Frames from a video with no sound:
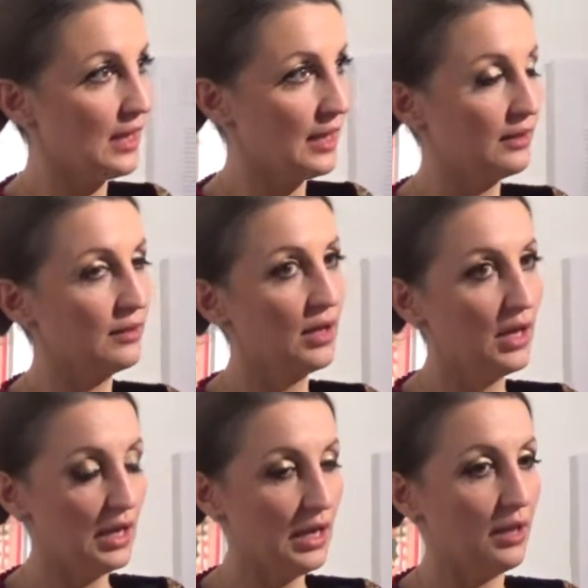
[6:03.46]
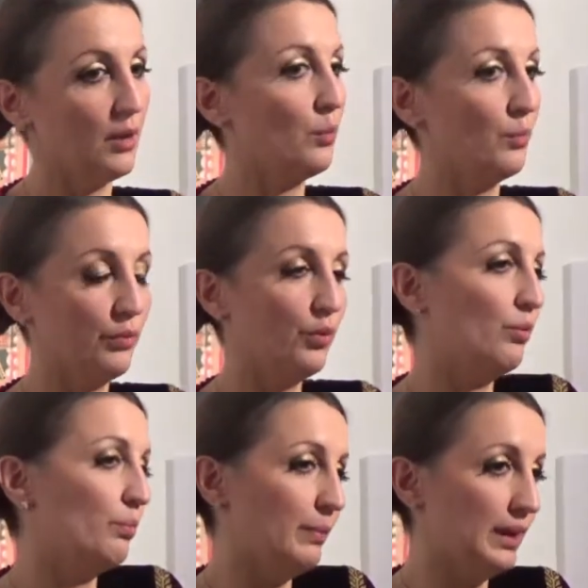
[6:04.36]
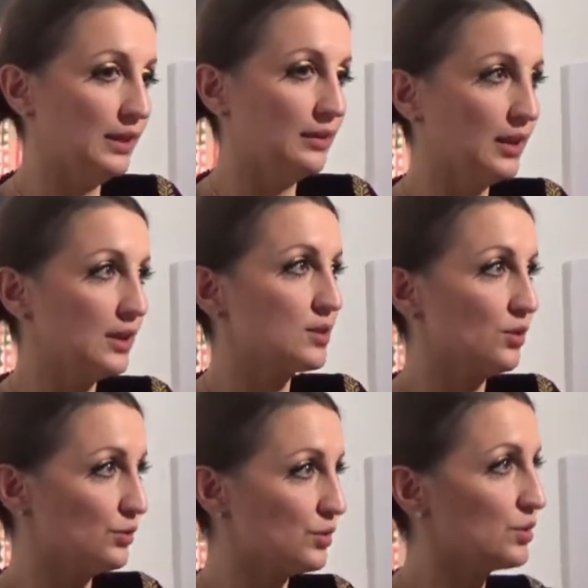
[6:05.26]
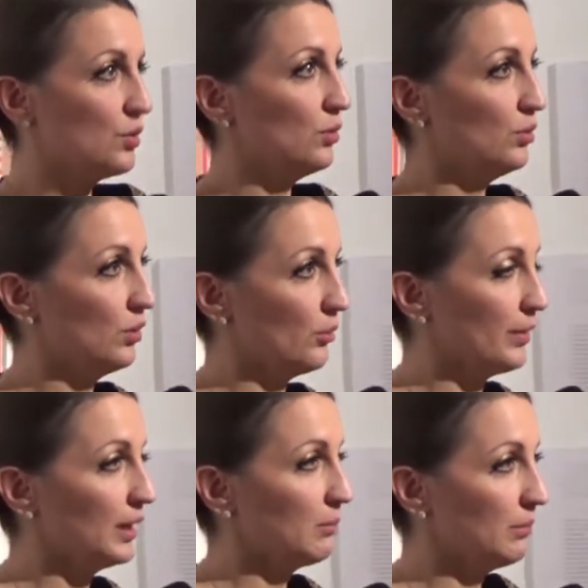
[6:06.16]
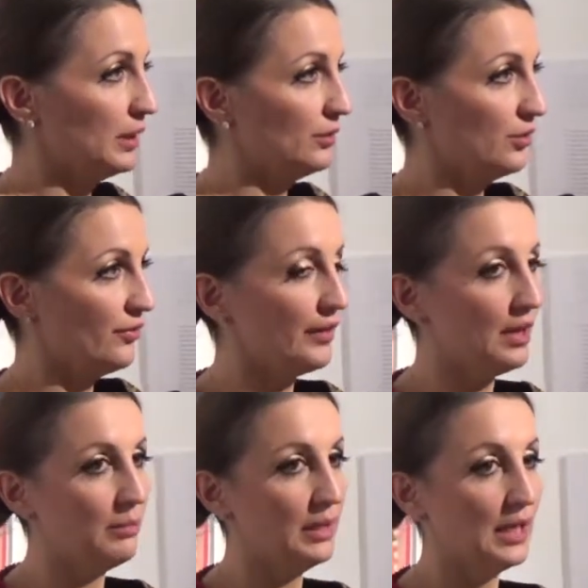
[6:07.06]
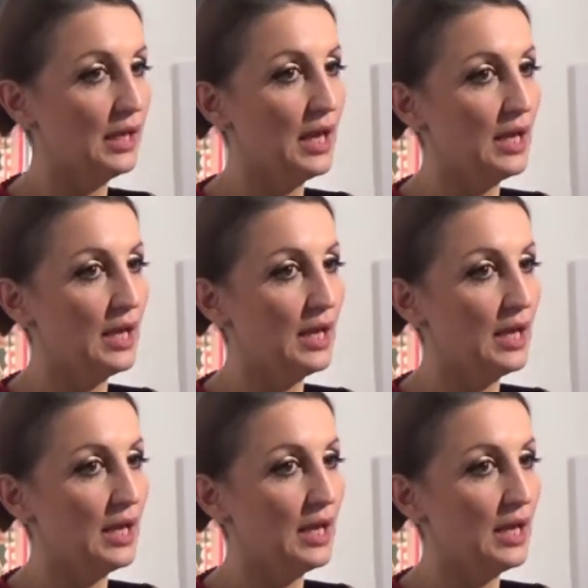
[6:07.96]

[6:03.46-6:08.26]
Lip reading: and making the kids go to school or bringing money to the family.